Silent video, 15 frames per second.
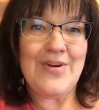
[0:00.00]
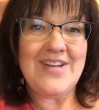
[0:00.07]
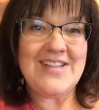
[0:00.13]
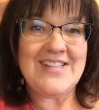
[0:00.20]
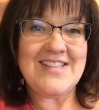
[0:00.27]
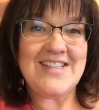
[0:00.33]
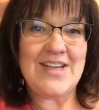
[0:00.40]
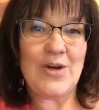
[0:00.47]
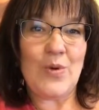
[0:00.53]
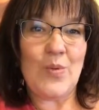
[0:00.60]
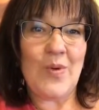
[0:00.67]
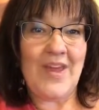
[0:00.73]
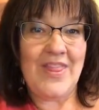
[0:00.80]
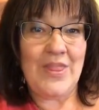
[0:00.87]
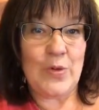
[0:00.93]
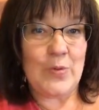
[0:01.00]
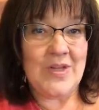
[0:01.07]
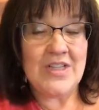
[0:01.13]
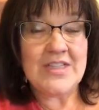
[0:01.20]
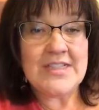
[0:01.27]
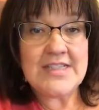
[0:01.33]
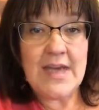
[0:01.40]
Is it when the
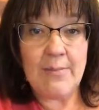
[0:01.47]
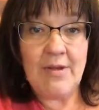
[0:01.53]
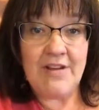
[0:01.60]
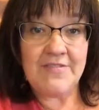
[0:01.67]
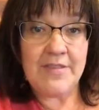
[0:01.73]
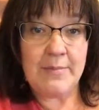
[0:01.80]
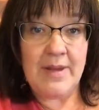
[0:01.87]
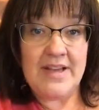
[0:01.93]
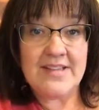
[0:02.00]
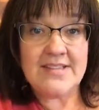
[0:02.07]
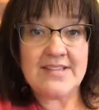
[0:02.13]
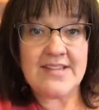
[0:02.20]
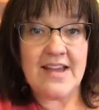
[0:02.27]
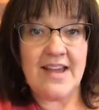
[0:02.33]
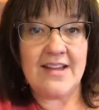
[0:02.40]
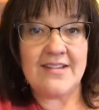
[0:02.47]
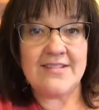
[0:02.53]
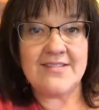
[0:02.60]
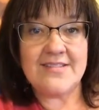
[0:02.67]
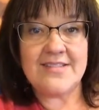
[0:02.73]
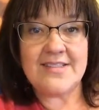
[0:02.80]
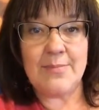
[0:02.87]
wheels come off the bus
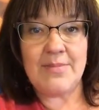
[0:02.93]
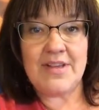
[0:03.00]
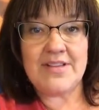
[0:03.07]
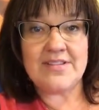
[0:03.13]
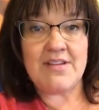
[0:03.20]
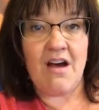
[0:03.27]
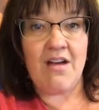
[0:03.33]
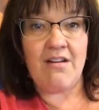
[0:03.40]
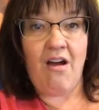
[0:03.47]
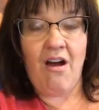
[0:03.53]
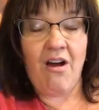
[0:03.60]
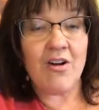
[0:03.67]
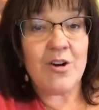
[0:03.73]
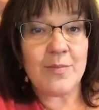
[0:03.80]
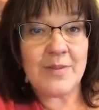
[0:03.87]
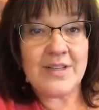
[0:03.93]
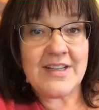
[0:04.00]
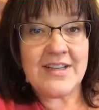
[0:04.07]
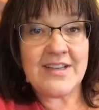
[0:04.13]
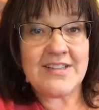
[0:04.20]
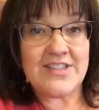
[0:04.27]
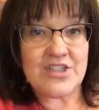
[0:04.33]
and something's gone
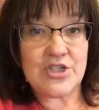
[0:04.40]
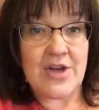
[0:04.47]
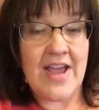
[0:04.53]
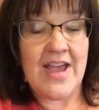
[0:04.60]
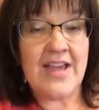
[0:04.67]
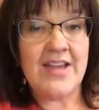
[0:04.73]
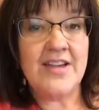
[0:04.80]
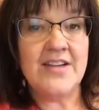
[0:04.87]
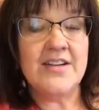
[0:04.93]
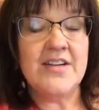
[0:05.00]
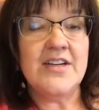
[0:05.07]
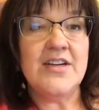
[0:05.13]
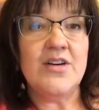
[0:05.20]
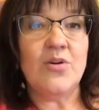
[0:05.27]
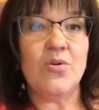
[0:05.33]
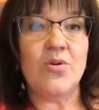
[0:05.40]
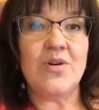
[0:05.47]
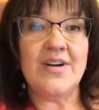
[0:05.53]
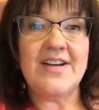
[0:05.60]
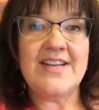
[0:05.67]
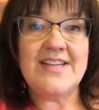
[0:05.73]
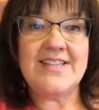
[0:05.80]
horribly astray?
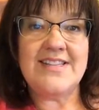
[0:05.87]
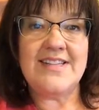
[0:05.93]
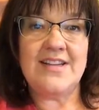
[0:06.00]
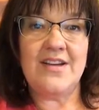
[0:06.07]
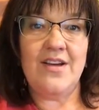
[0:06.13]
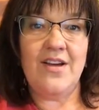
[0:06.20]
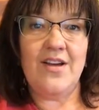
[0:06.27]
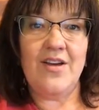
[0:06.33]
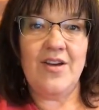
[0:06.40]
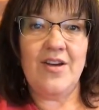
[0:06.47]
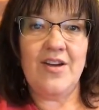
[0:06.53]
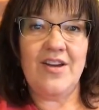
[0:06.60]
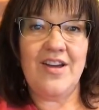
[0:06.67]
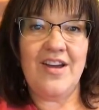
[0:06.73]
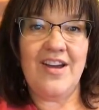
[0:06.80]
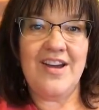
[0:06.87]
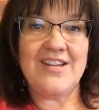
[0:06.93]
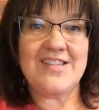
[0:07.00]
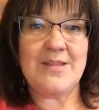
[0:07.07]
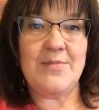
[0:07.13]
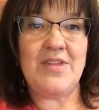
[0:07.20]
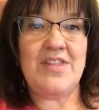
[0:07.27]
Or is it
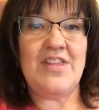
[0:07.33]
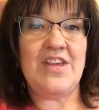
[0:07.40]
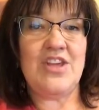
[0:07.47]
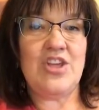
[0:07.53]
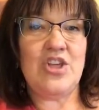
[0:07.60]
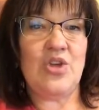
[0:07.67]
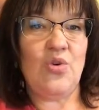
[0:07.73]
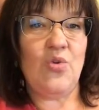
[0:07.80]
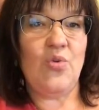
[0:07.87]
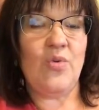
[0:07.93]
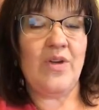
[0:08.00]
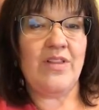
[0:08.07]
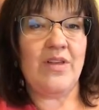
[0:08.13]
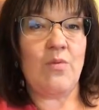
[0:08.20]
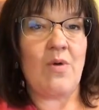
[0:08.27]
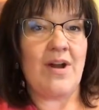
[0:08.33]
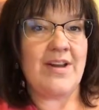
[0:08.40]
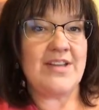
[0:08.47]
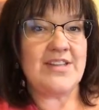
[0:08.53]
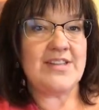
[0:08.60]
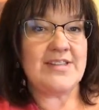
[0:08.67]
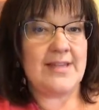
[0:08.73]
something that you really want
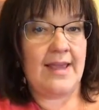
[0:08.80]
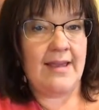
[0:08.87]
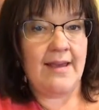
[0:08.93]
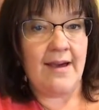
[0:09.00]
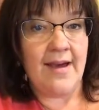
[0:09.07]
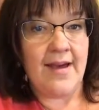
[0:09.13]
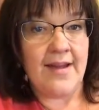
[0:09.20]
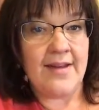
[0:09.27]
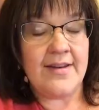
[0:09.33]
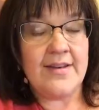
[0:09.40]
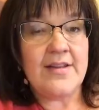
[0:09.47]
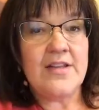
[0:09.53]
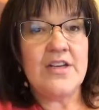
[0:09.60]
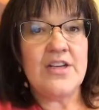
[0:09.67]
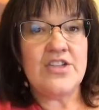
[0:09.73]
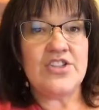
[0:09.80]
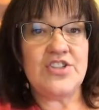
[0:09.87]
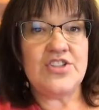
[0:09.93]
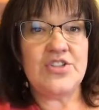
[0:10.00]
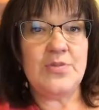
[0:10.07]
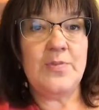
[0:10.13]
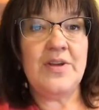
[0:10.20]
to take on to
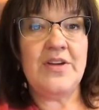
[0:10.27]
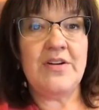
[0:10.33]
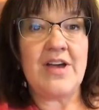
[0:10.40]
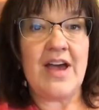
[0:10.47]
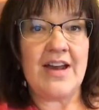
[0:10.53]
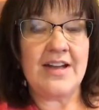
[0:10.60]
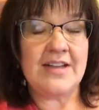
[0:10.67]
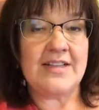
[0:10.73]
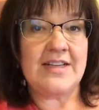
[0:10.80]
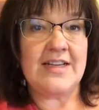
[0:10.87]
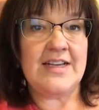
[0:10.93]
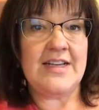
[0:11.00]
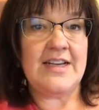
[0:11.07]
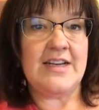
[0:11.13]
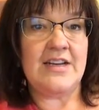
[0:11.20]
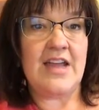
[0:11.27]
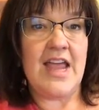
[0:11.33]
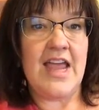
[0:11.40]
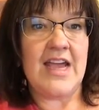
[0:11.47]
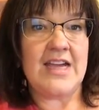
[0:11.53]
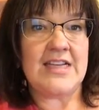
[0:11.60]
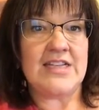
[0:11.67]
do periodically
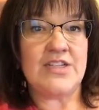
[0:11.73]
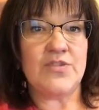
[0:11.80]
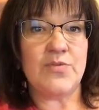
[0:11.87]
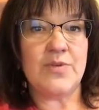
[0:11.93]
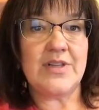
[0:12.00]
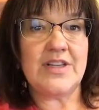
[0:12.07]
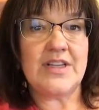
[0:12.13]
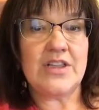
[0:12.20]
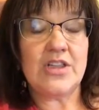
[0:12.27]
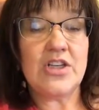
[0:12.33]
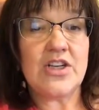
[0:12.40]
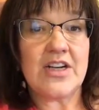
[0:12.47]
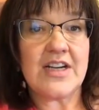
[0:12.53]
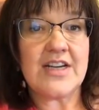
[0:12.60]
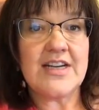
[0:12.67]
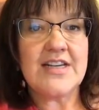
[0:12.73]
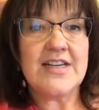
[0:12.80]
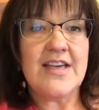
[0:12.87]
and really look?